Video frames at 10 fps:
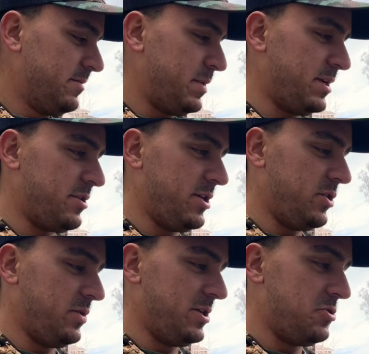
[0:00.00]

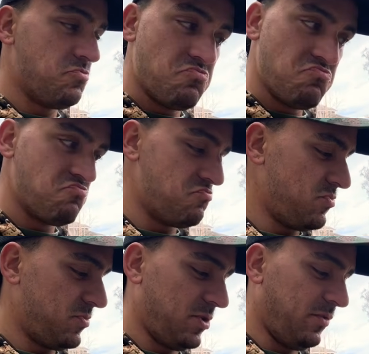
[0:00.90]
penetration, which
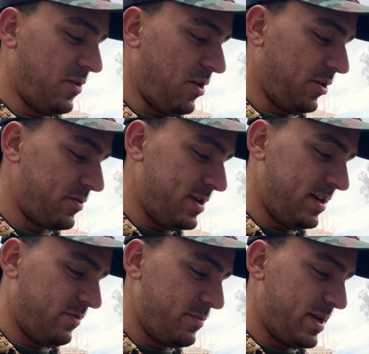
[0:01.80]
so far all three
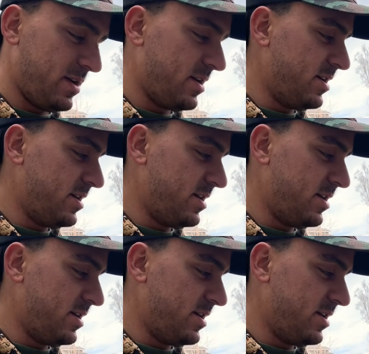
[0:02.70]
have been